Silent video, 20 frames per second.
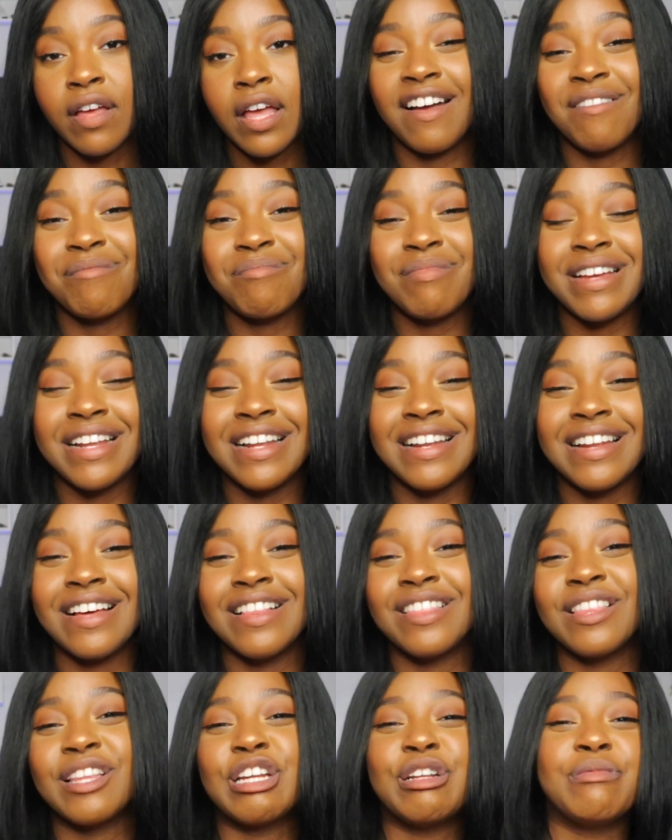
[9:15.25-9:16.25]
I've been
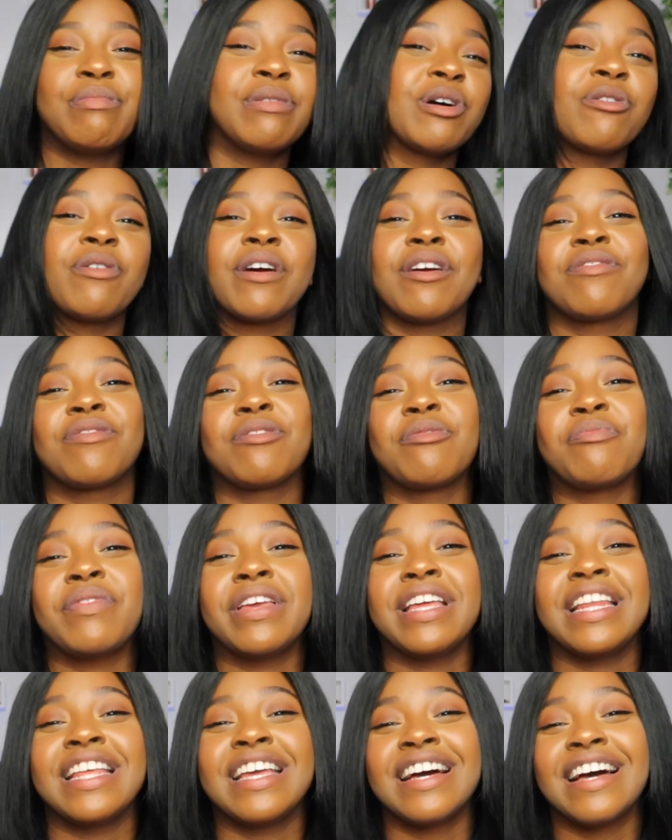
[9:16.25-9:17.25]
a little bit away from
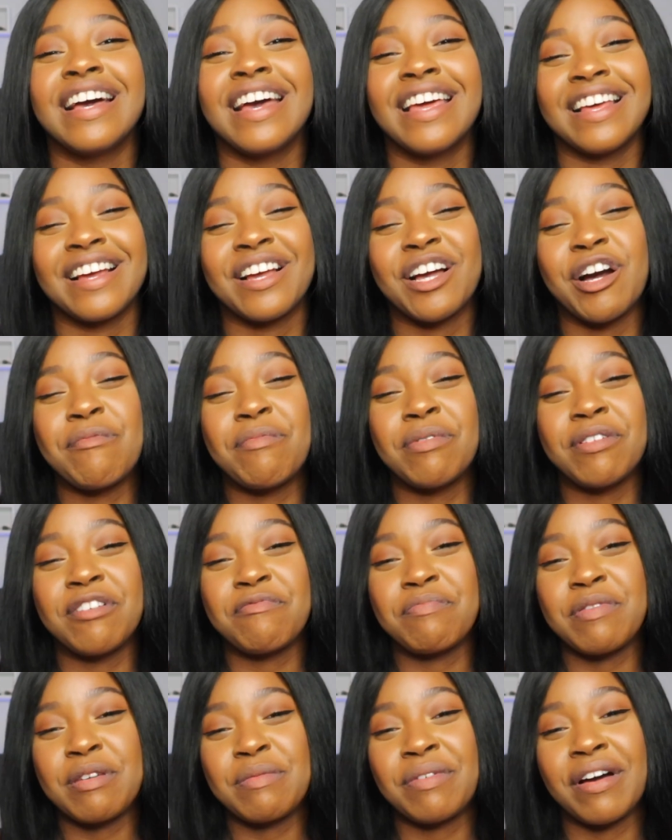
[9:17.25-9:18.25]
media, and a couple
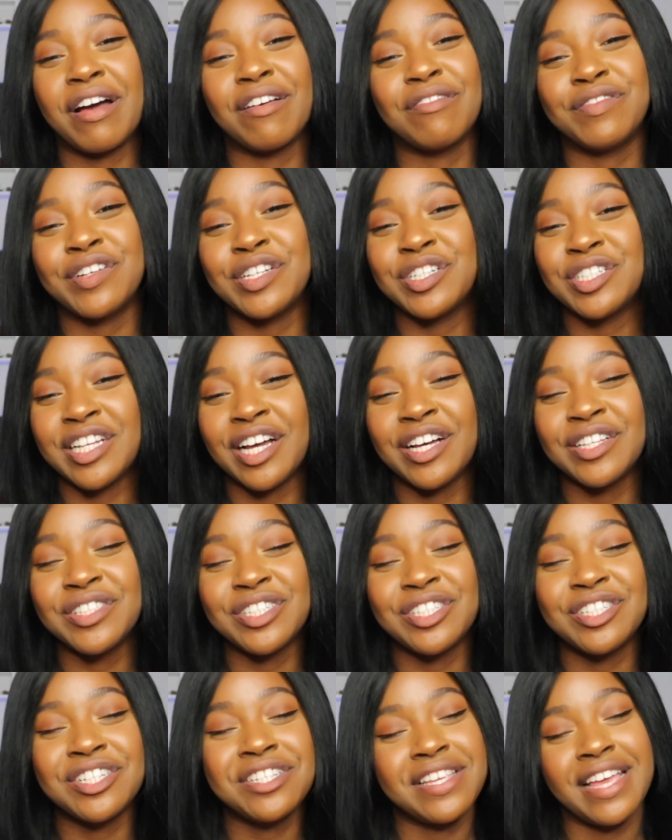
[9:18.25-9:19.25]
of people have reached out
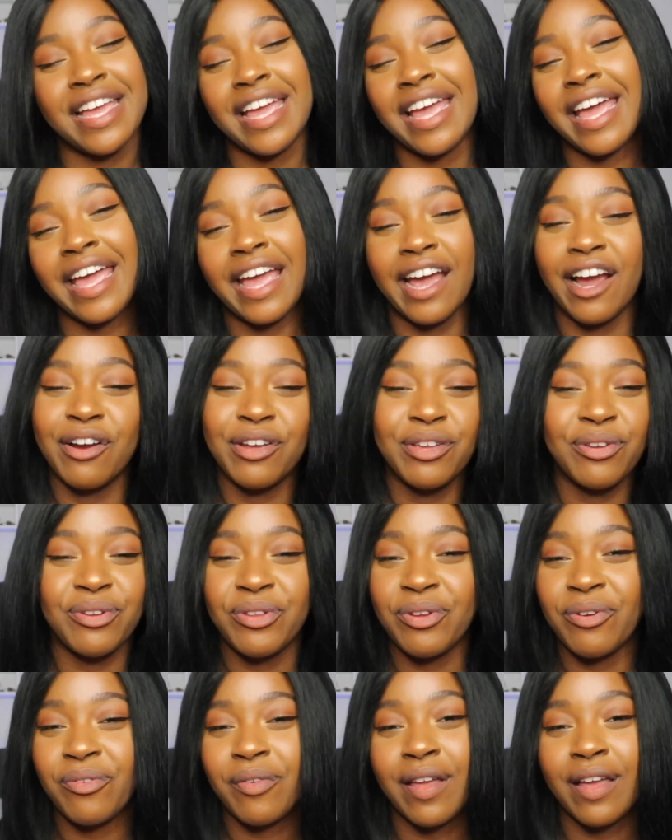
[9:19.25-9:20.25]
to just say, hey, how are you
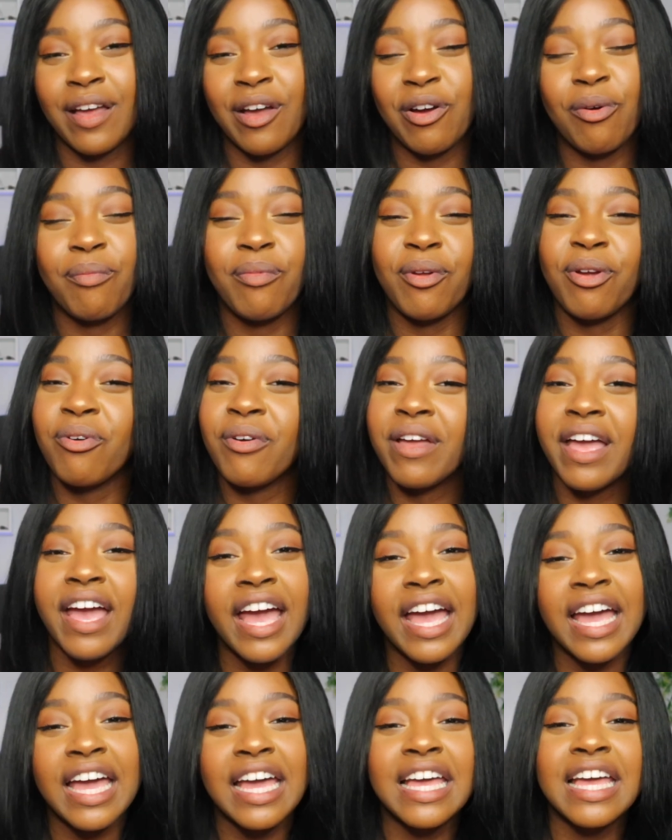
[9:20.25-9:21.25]
doing? I hope you're
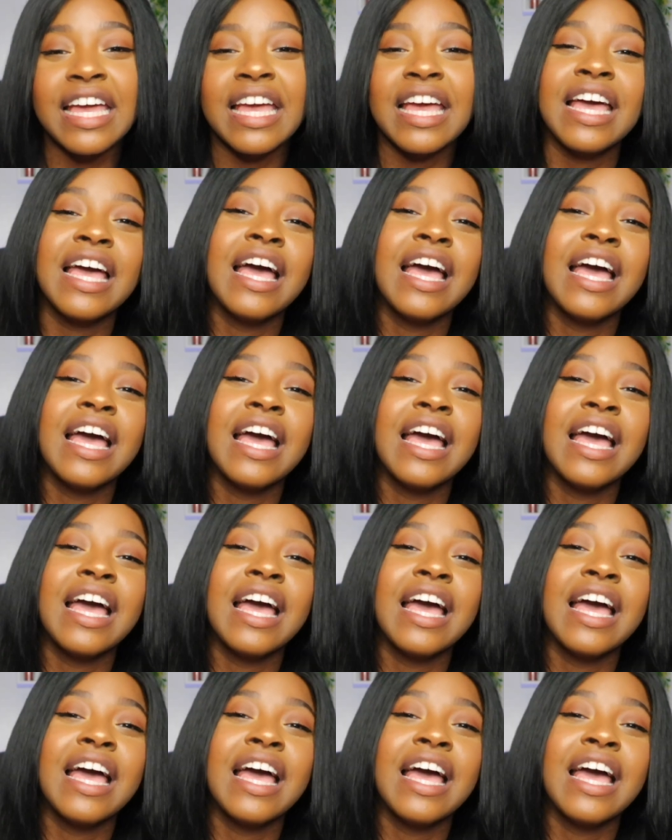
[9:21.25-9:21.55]
okay.